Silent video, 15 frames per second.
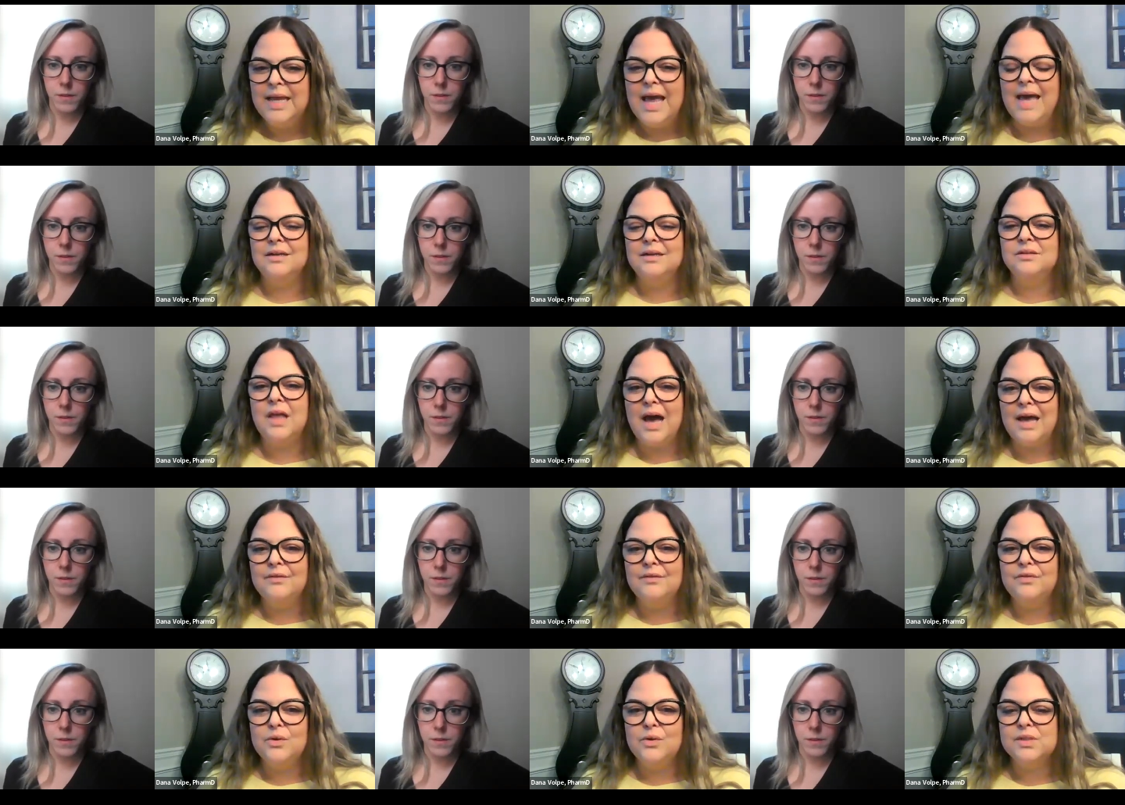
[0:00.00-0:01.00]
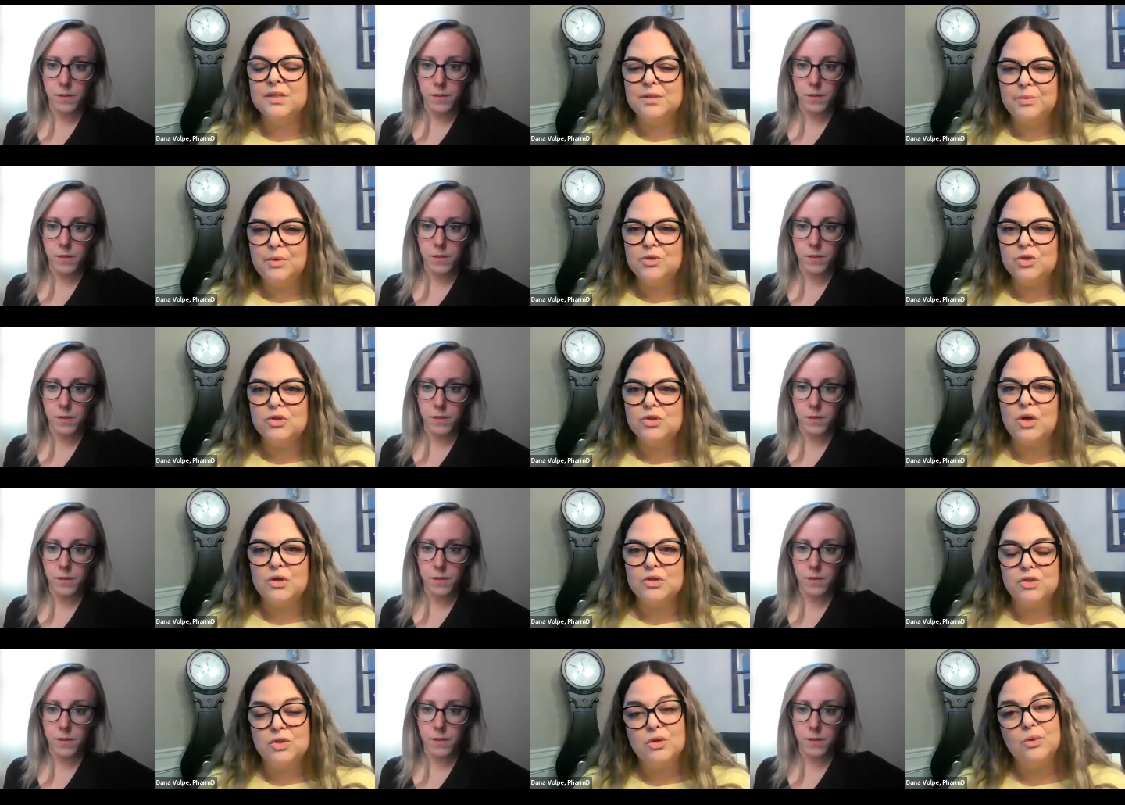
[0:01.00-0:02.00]
Speaker 1: And a lot of those exposures are
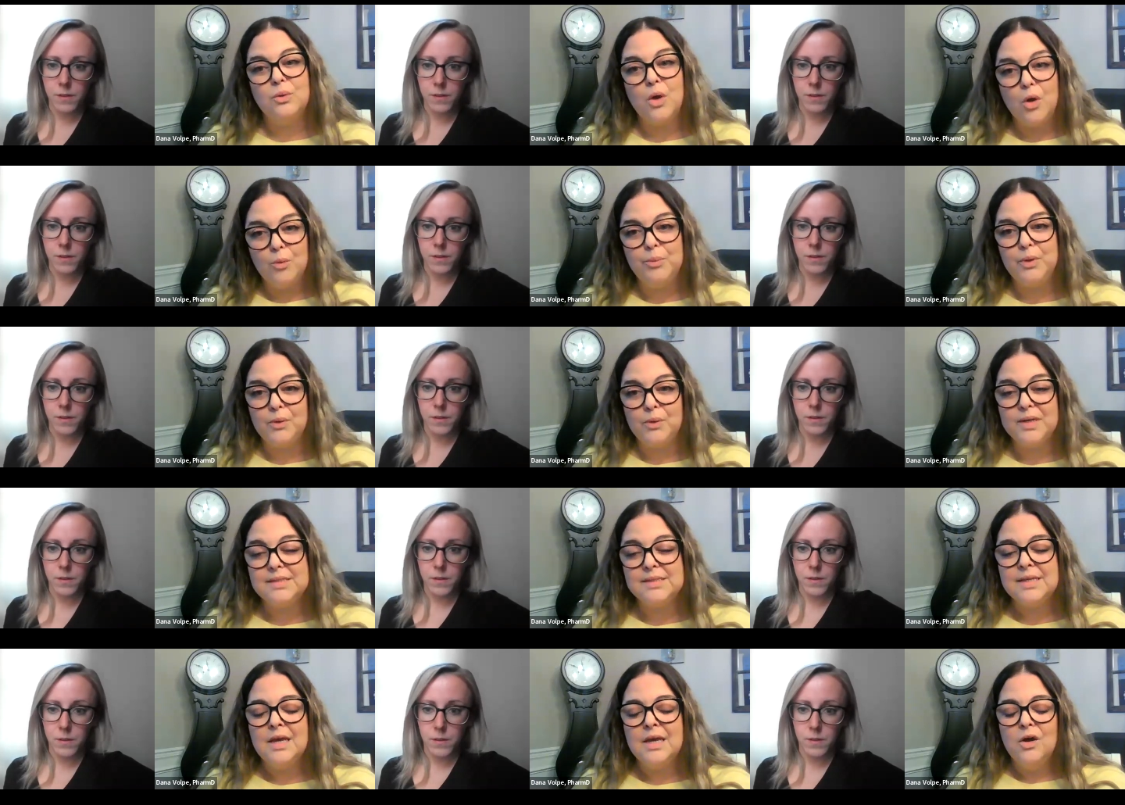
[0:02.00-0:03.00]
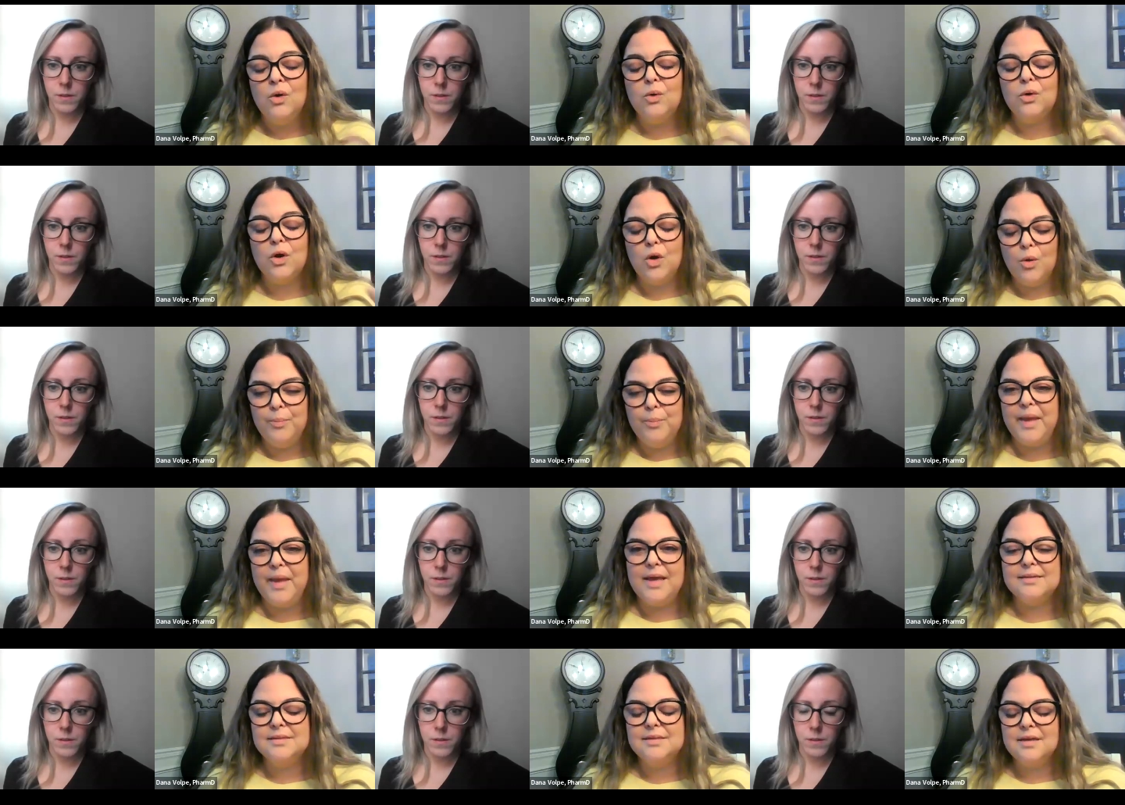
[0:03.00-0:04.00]
to opioids or
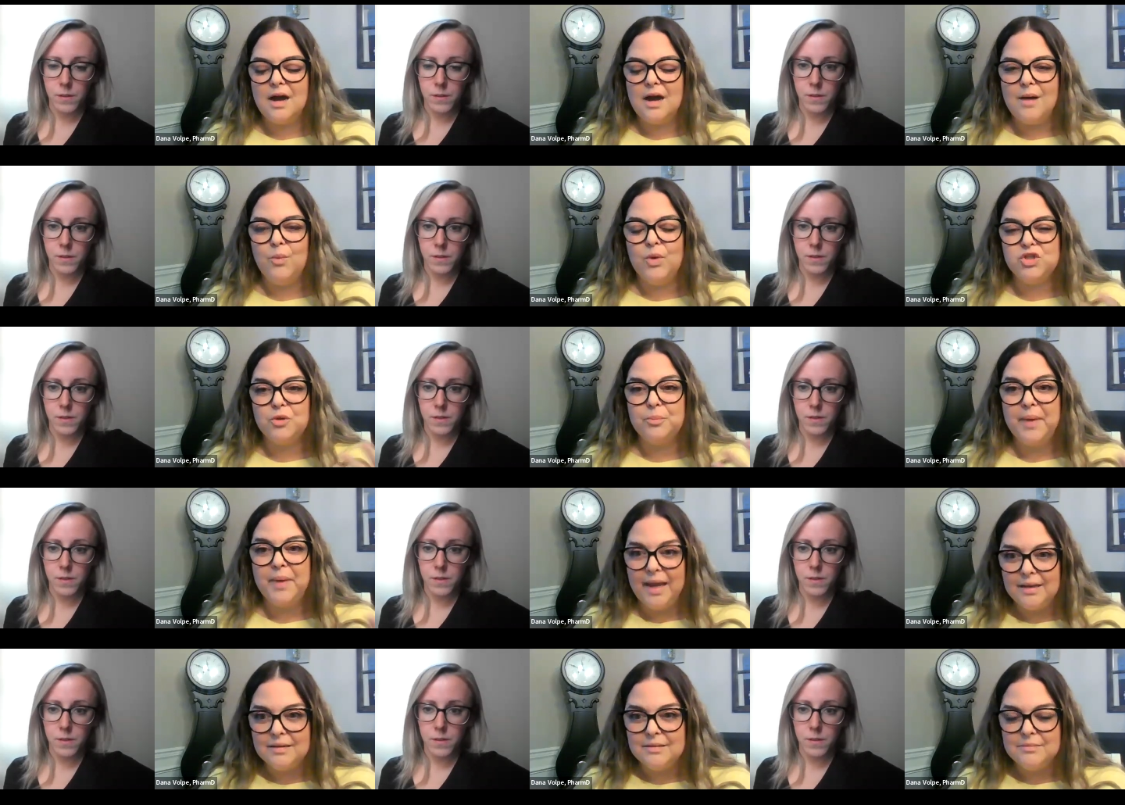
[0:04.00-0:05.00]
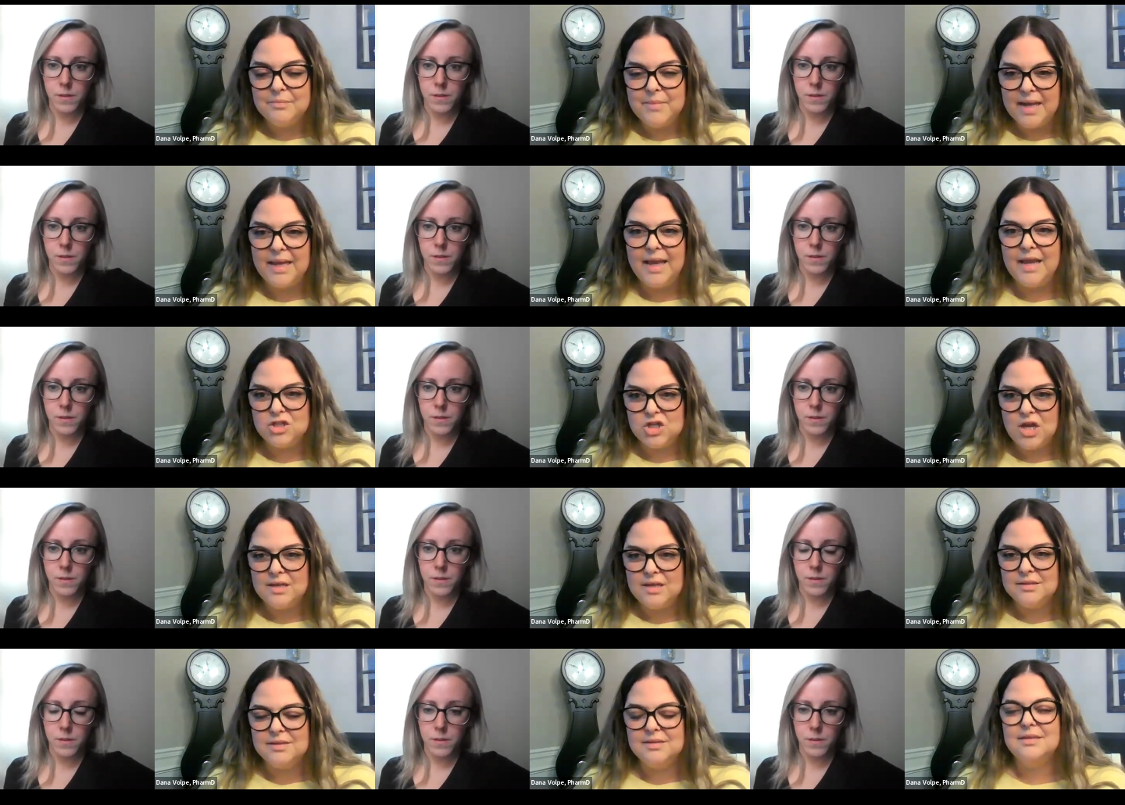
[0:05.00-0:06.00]
opiates, um, which are pain
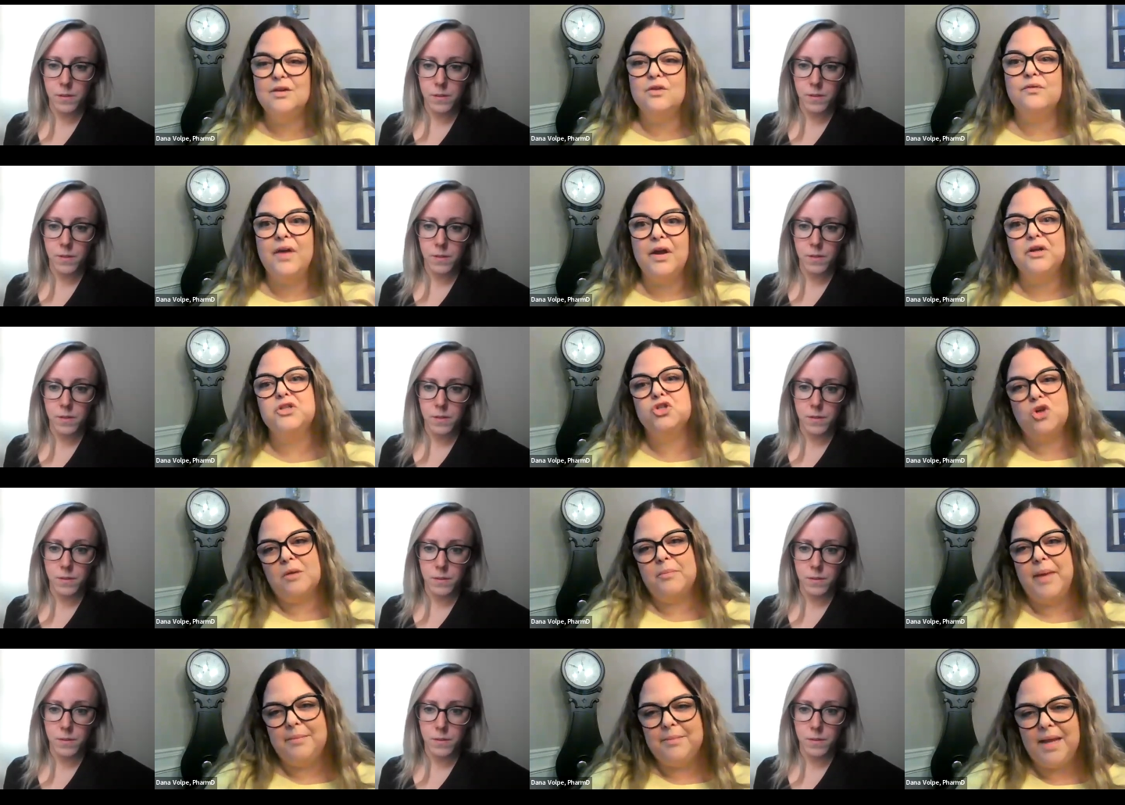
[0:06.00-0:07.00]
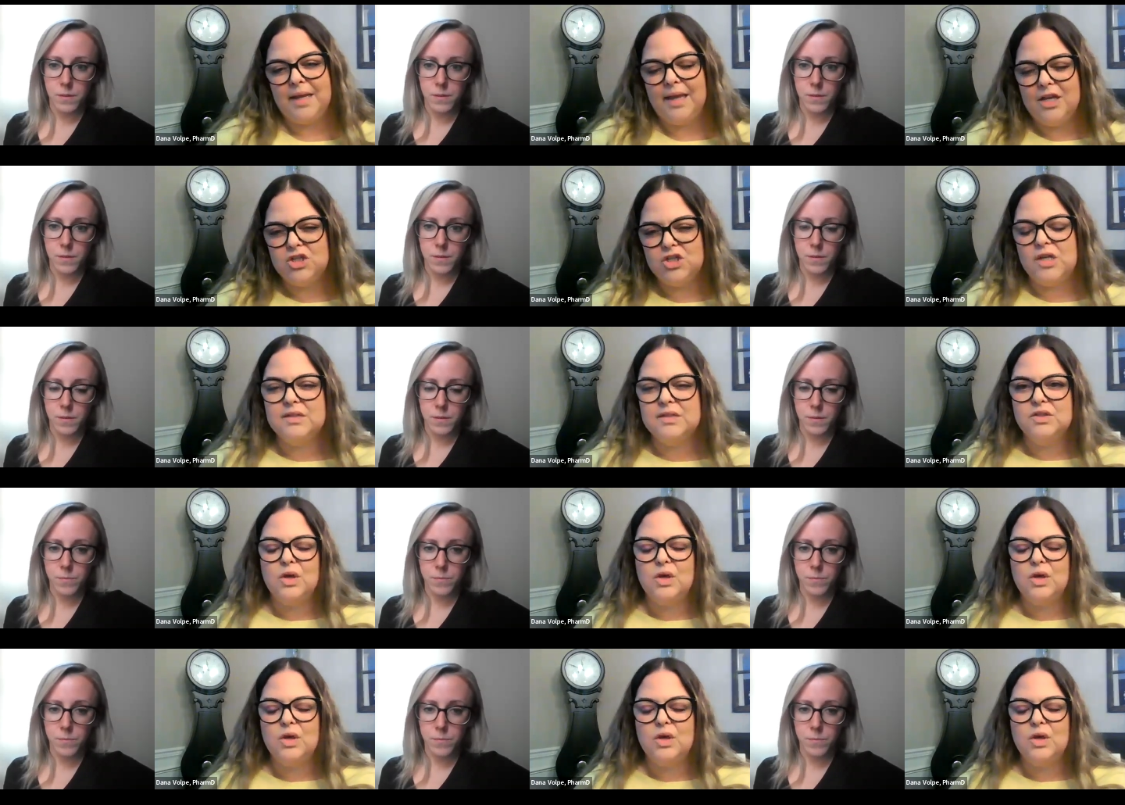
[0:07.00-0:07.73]
medications. They're very strong pain medications.